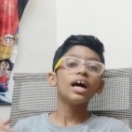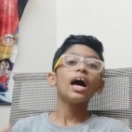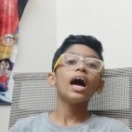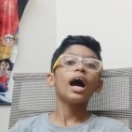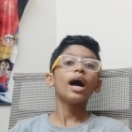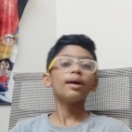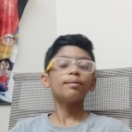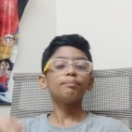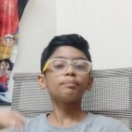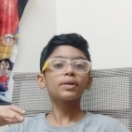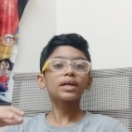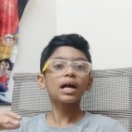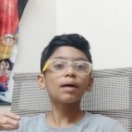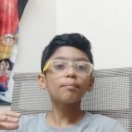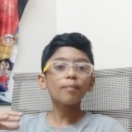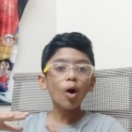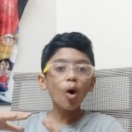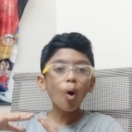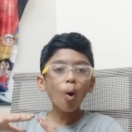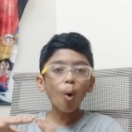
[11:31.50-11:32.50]
and
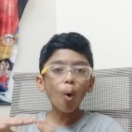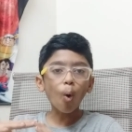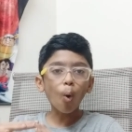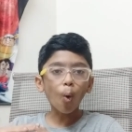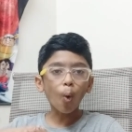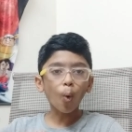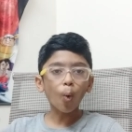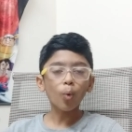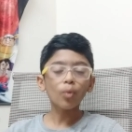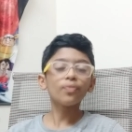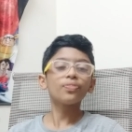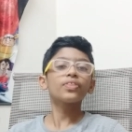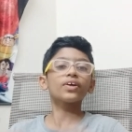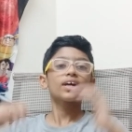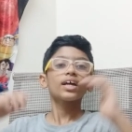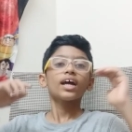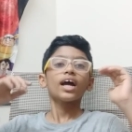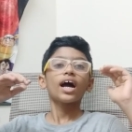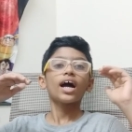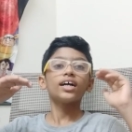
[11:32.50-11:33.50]
become old,
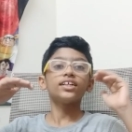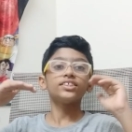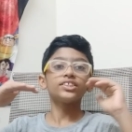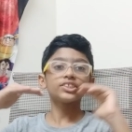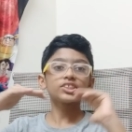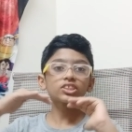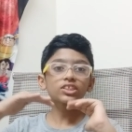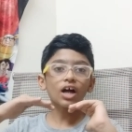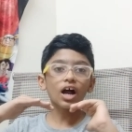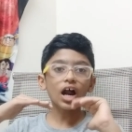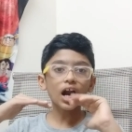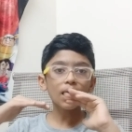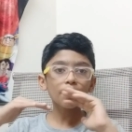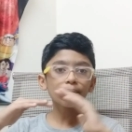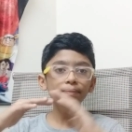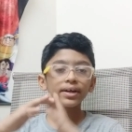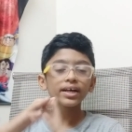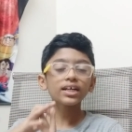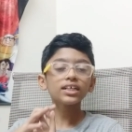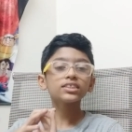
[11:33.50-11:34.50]
and
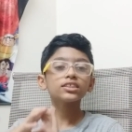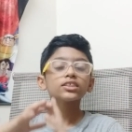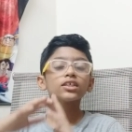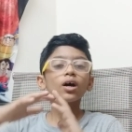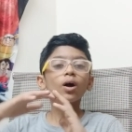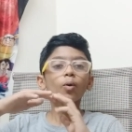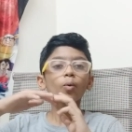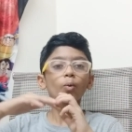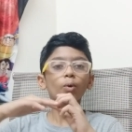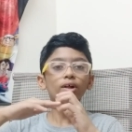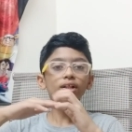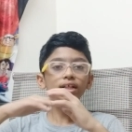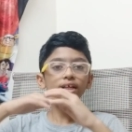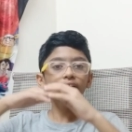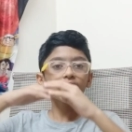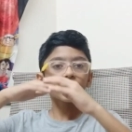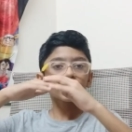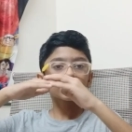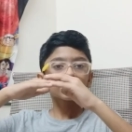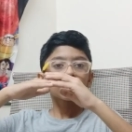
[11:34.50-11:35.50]
sharpness will
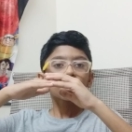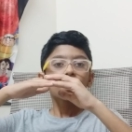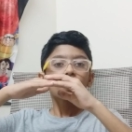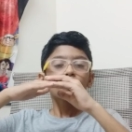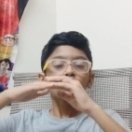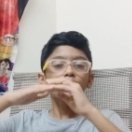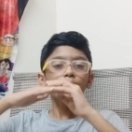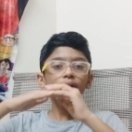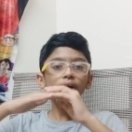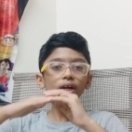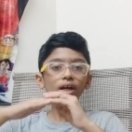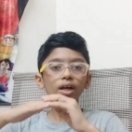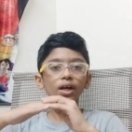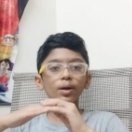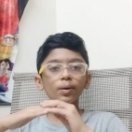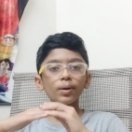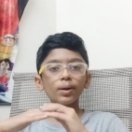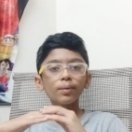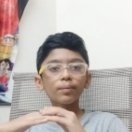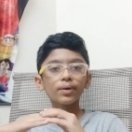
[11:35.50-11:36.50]
get
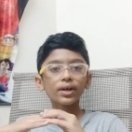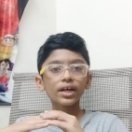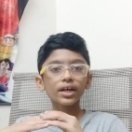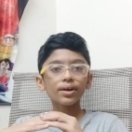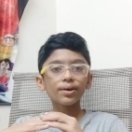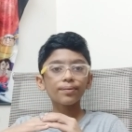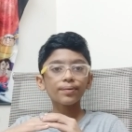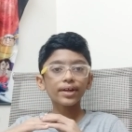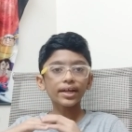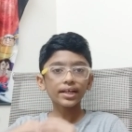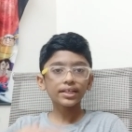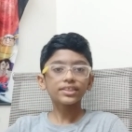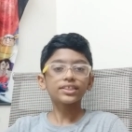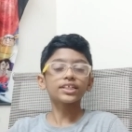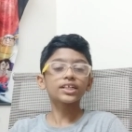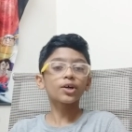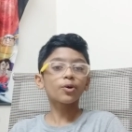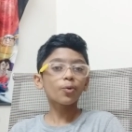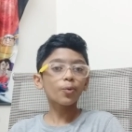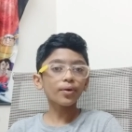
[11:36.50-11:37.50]
very
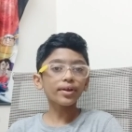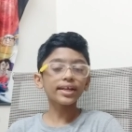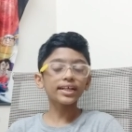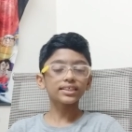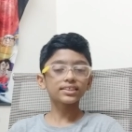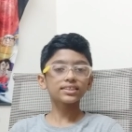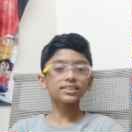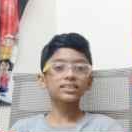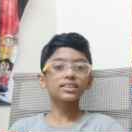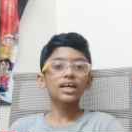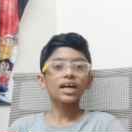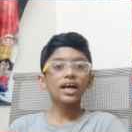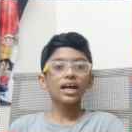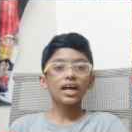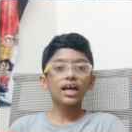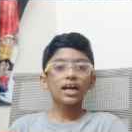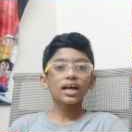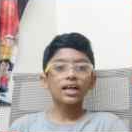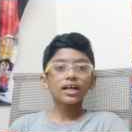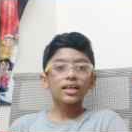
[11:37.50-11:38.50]
decreased.
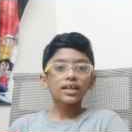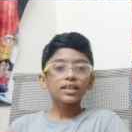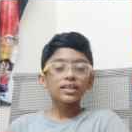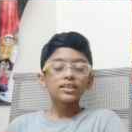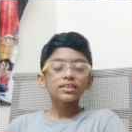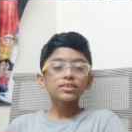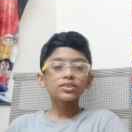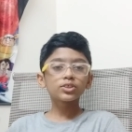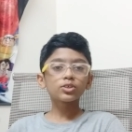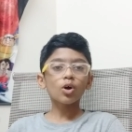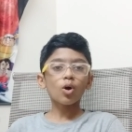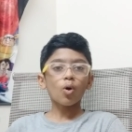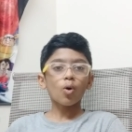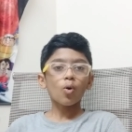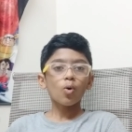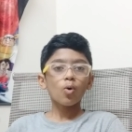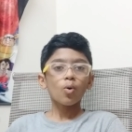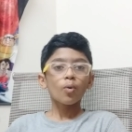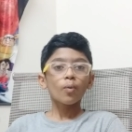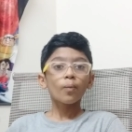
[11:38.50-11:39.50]
So
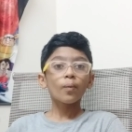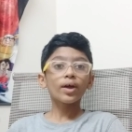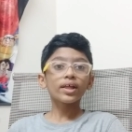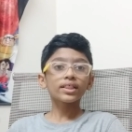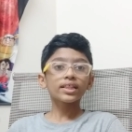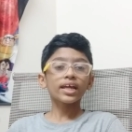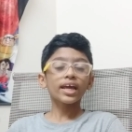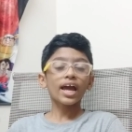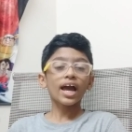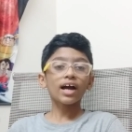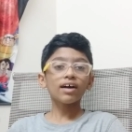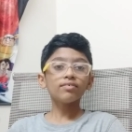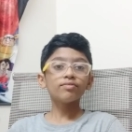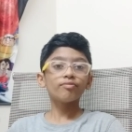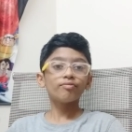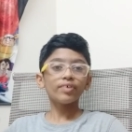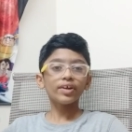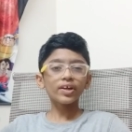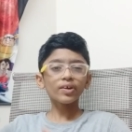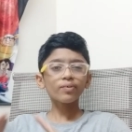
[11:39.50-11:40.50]
when they have
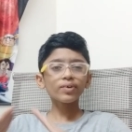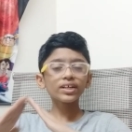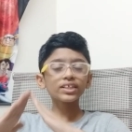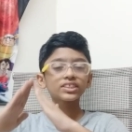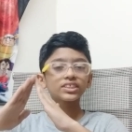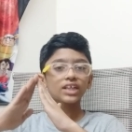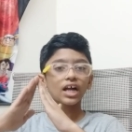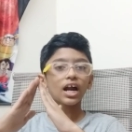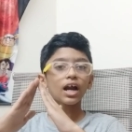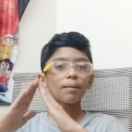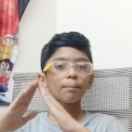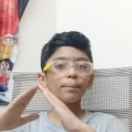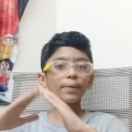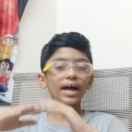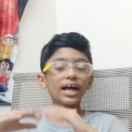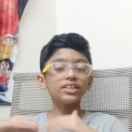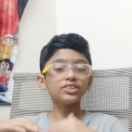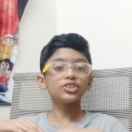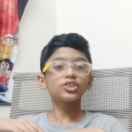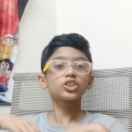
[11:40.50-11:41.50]
very sharp
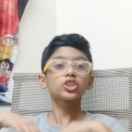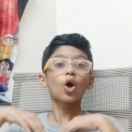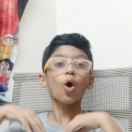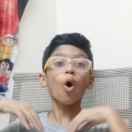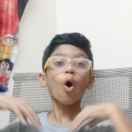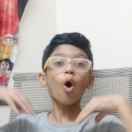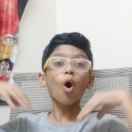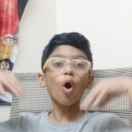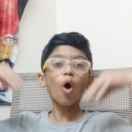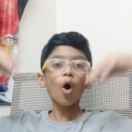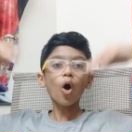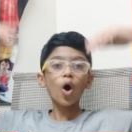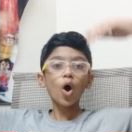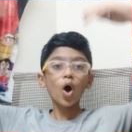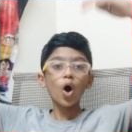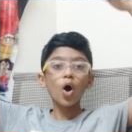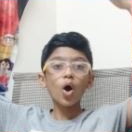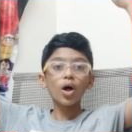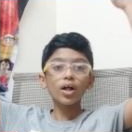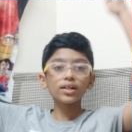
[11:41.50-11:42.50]
and
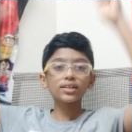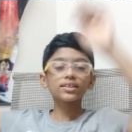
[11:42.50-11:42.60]
tall